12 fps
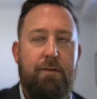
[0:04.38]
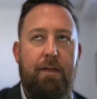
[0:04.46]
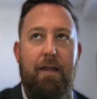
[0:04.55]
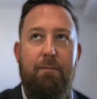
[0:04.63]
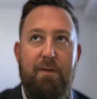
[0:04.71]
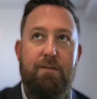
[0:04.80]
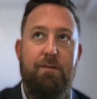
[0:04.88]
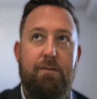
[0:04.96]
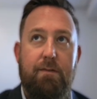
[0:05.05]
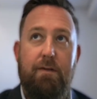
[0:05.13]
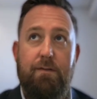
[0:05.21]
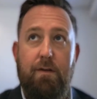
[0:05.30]
a lot of
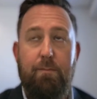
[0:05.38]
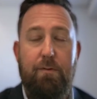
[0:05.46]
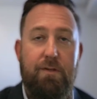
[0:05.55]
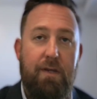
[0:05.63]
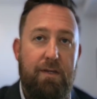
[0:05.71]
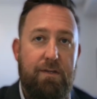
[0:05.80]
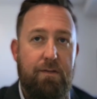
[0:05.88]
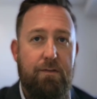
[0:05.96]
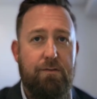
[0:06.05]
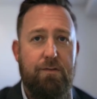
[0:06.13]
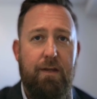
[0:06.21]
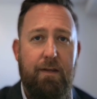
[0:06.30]
misinterpretation.
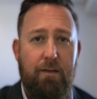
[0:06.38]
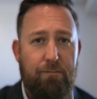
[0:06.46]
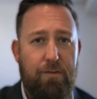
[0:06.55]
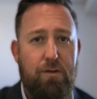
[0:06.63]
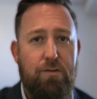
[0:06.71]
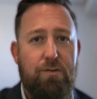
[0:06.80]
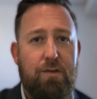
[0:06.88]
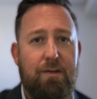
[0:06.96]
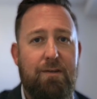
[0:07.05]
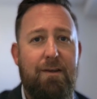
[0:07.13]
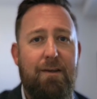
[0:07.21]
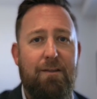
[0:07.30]
There's a lot of
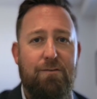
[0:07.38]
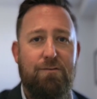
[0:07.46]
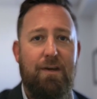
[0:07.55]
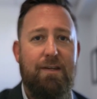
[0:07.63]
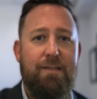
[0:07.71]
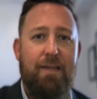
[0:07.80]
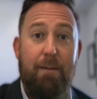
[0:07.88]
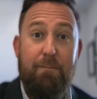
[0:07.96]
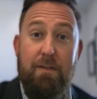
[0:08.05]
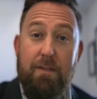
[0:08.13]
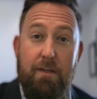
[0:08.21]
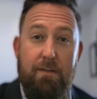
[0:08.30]
confusion. There's a lot of
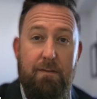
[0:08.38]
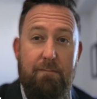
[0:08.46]
skepticism.